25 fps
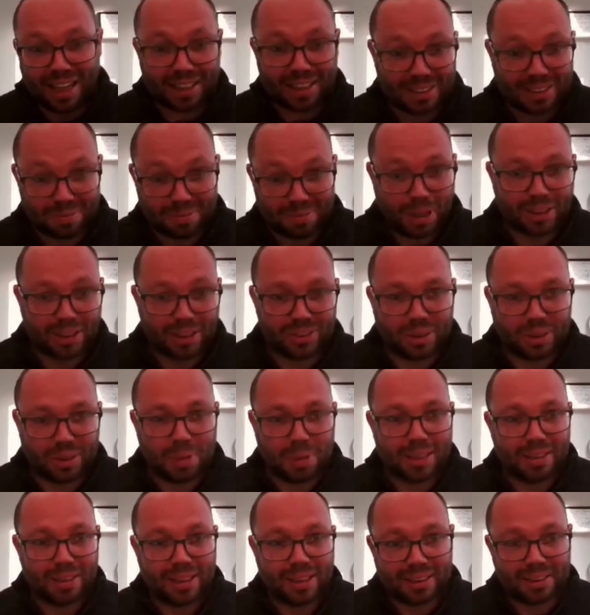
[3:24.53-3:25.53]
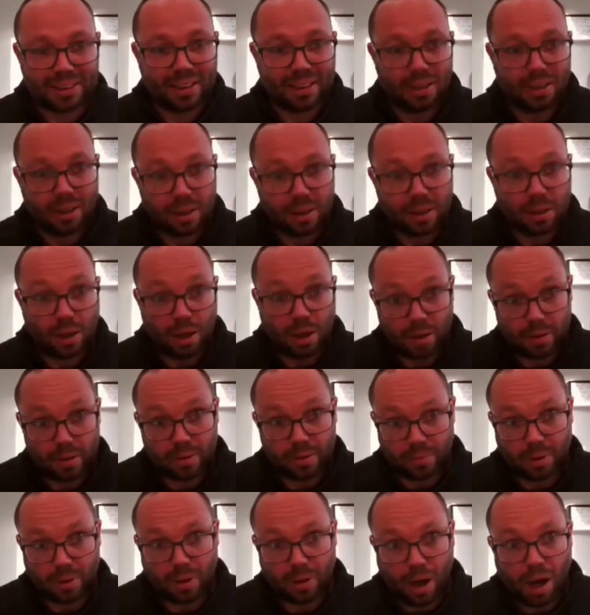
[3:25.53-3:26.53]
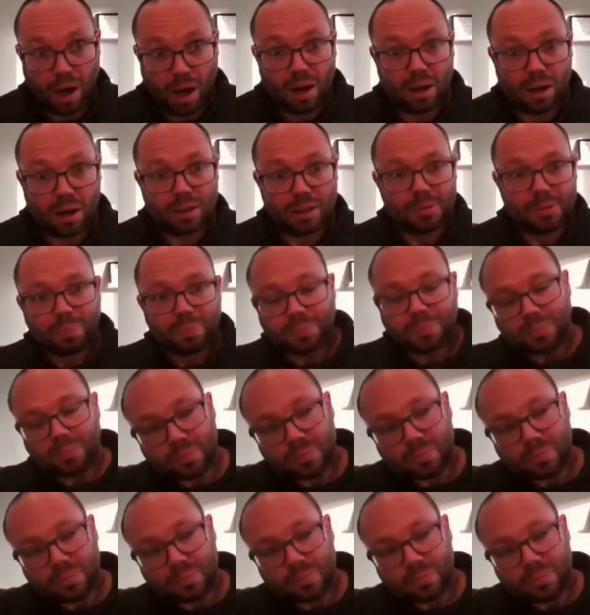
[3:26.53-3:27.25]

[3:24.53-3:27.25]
as mainstream lenders are,